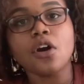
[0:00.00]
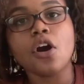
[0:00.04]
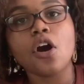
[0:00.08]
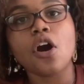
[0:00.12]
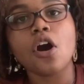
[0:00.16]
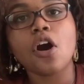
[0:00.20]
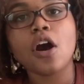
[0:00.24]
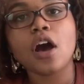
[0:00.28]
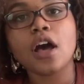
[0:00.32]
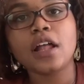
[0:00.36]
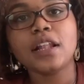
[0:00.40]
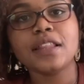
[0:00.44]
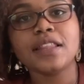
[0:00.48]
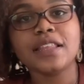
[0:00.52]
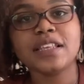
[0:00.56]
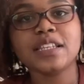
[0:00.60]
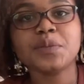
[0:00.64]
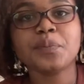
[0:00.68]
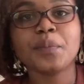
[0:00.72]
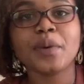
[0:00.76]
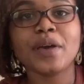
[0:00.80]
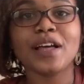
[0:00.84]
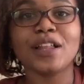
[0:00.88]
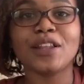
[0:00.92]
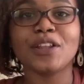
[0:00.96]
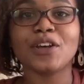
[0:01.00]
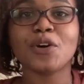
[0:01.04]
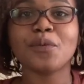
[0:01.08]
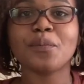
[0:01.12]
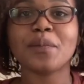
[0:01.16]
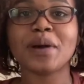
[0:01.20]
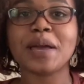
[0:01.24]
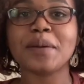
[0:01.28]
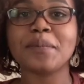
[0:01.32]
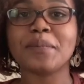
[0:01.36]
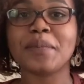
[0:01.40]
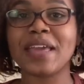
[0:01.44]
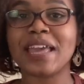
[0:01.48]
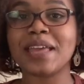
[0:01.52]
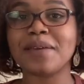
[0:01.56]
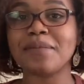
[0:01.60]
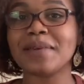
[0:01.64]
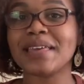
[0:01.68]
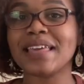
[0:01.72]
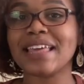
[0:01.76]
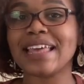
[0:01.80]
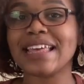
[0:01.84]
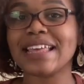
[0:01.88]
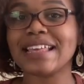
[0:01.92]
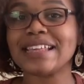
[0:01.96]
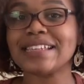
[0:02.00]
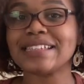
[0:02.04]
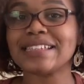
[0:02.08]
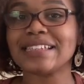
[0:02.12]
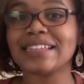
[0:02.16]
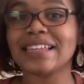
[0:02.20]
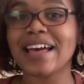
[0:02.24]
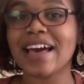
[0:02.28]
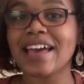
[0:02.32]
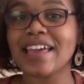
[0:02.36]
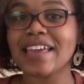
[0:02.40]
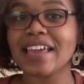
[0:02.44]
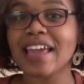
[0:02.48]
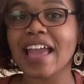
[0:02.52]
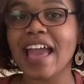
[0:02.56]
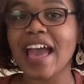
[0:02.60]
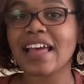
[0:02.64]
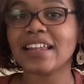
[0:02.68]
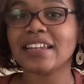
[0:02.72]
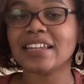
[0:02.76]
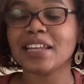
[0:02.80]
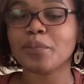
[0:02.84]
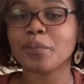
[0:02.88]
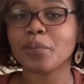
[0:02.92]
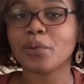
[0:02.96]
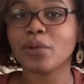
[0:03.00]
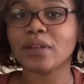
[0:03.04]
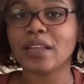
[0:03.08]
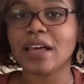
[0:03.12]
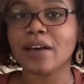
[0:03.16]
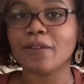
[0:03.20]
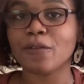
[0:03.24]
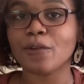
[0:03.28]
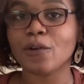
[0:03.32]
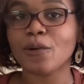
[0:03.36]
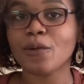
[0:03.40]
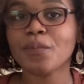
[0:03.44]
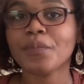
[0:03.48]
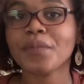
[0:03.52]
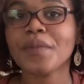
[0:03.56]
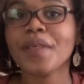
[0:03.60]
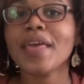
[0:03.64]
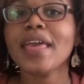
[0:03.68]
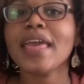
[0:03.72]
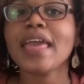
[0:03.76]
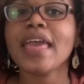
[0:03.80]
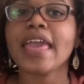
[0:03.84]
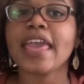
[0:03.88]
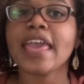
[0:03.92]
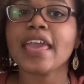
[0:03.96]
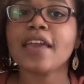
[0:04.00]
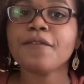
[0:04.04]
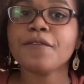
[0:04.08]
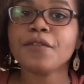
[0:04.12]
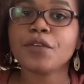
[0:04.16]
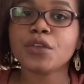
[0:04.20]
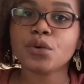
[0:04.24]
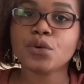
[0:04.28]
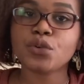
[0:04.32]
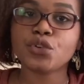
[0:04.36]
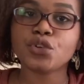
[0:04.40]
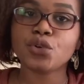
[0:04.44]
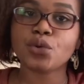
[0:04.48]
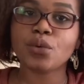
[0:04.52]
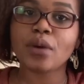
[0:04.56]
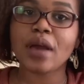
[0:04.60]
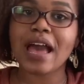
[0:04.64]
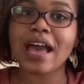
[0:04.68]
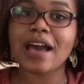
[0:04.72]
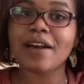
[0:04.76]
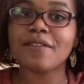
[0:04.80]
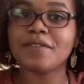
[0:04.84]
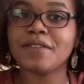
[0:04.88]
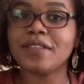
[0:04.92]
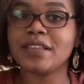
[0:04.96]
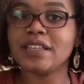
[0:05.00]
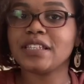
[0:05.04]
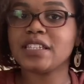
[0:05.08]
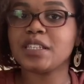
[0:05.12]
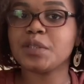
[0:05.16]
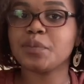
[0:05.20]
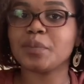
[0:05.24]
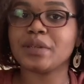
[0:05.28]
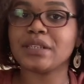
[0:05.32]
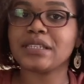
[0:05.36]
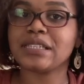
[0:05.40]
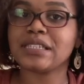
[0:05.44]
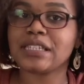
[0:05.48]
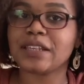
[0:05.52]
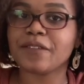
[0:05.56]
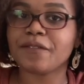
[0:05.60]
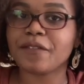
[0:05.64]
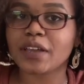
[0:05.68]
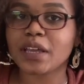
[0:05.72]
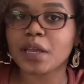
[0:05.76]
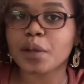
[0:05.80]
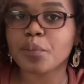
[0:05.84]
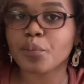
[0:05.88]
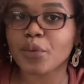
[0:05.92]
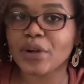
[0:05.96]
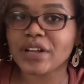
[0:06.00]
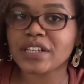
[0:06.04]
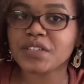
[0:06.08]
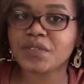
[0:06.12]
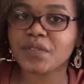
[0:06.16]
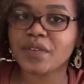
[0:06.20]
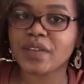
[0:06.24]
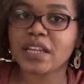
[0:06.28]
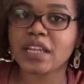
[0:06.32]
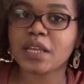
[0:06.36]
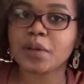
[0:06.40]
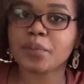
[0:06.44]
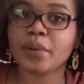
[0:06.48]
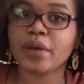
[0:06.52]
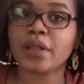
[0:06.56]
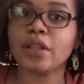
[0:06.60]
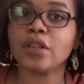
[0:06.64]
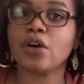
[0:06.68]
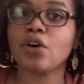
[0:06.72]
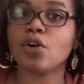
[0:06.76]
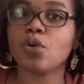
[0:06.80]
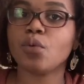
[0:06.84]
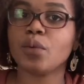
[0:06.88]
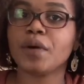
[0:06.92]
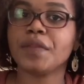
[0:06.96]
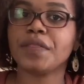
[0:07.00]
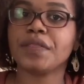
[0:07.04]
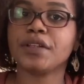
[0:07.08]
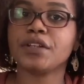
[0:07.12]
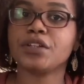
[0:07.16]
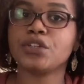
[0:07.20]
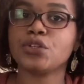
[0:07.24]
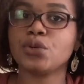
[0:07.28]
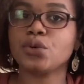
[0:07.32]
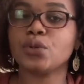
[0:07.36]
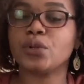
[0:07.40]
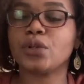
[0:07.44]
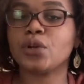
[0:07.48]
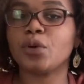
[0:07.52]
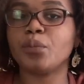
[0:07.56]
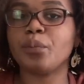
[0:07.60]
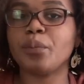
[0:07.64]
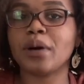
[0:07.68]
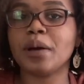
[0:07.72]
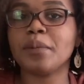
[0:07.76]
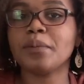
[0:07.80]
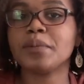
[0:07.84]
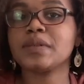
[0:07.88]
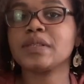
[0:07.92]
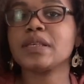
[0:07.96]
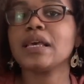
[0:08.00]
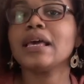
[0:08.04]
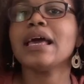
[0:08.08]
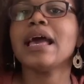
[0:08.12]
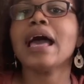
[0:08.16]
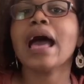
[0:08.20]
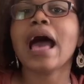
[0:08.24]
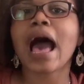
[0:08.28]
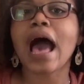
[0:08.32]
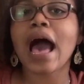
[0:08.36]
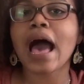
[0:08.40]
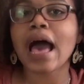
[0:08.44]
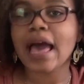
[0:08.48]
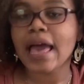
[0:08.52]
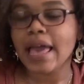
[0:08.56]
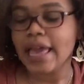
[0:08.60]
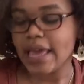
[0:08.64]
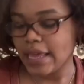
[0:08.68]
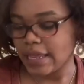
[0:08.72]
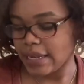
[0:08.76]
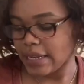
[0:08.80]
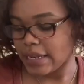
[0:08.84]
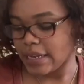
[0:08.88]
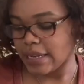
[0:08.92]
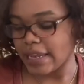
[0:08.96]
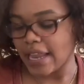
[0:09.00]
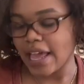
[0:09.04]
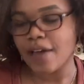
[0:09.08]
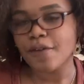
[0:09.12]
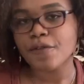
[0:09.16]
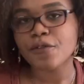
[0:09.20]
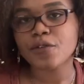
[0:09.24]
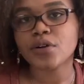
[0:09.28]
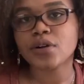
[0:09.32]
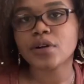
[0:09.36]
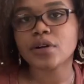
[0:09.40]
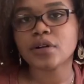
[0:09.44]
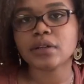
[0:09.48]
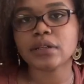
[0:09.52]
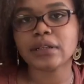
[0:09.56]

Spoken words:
On this pillow, my baby is lying at nipple level. If you do have this specific breastfeeding pillow with the two little bumps, I never